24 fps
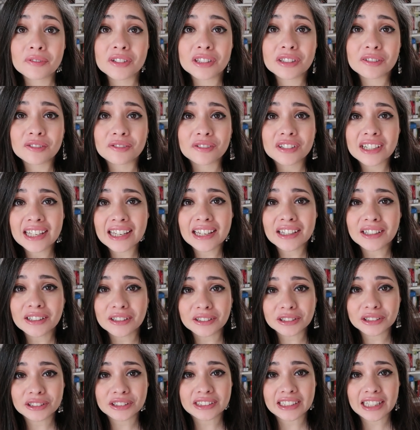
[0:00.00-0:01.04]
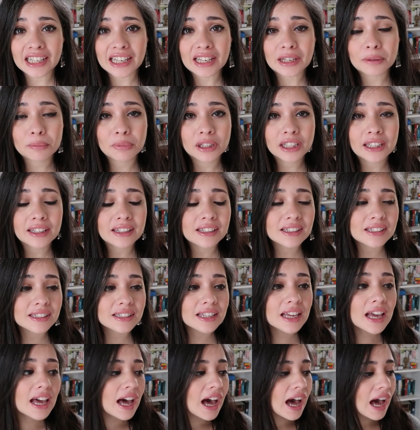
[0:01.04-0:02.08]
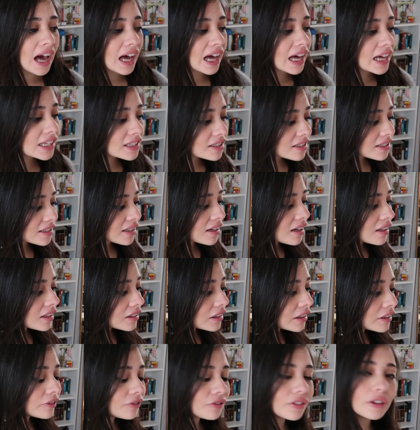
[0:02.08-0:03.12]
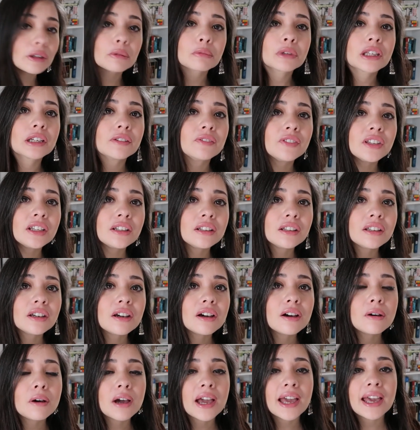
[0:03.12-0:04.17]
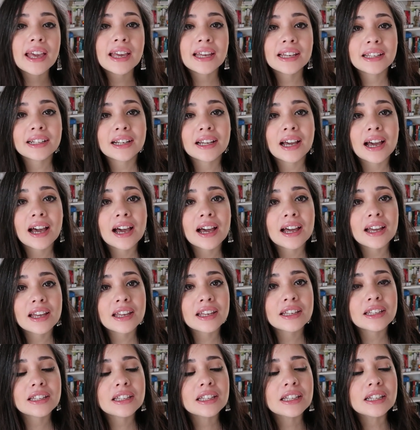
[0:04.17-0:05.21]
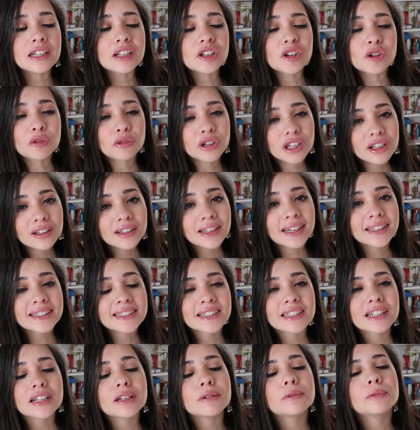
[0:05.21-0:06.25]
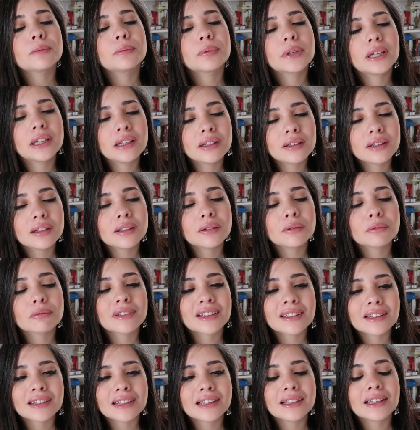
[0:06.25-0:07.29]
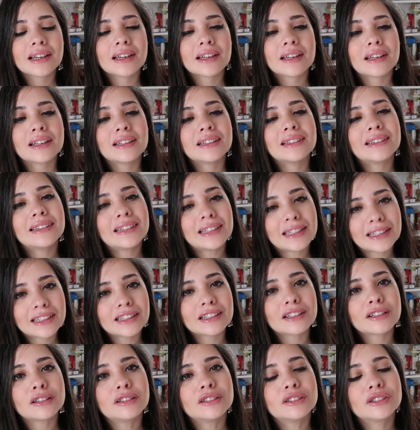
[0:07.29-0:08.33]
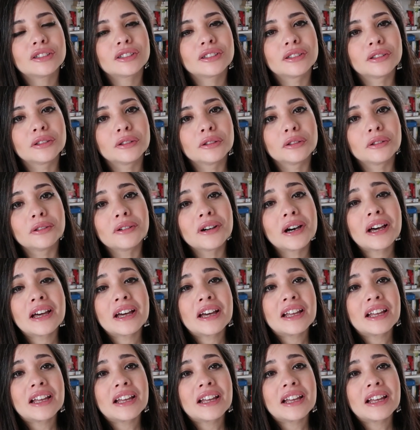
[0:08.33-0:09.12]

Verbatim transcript: of a different angle today because I just got done filming a video and I realized that I really, really need to